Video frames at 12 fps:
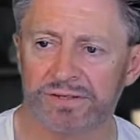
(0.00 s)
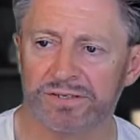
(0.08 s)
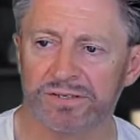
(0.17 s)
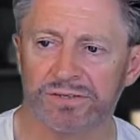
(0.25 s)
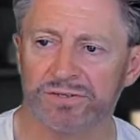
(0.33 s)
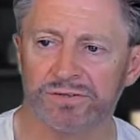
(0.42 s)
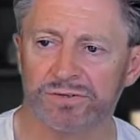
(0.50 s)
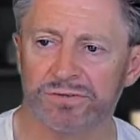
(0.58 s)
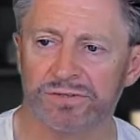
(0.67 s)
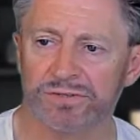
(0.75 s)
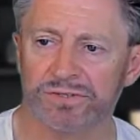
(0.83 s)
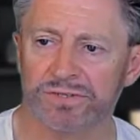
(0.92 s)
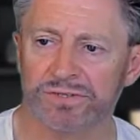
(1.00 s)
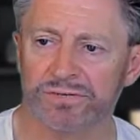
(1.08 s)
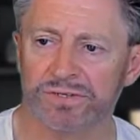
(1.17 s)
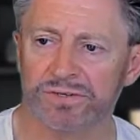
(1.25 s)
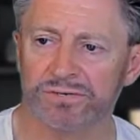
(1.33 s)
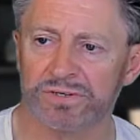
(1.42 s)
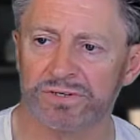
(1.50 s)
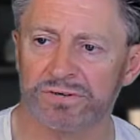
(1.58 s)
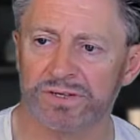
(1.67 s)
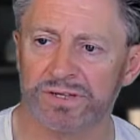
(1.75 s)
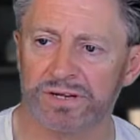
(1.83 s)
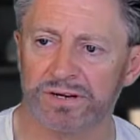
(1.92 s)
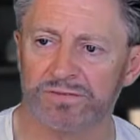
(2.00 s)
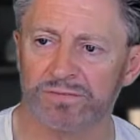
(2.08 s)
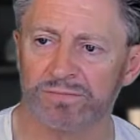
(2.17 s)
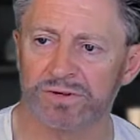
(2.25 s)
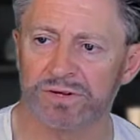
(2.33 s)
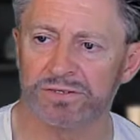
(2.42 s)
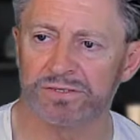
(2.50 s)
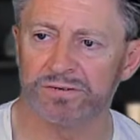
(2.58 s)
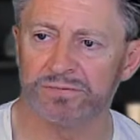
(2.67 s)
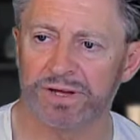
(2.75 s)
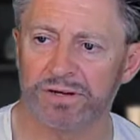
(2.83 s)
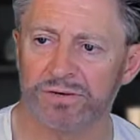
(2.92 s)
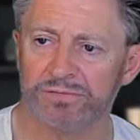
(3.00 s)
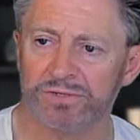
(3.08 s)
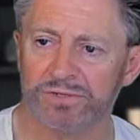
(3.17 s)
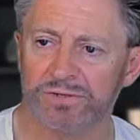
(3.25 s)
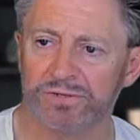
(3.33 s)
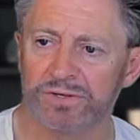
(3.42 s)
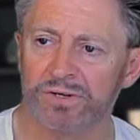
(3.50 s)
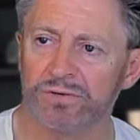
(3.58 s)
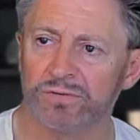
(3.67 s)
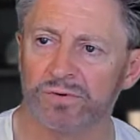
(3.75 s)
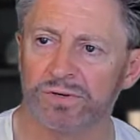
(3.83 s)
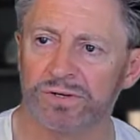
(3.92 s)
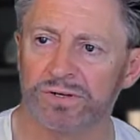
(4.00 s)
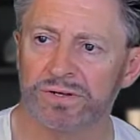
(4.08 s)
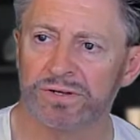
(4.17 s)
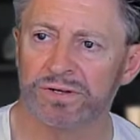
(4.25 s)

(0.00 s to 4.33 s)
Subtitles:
I see you don't notice it when you're at that level, but let's go back up to 1.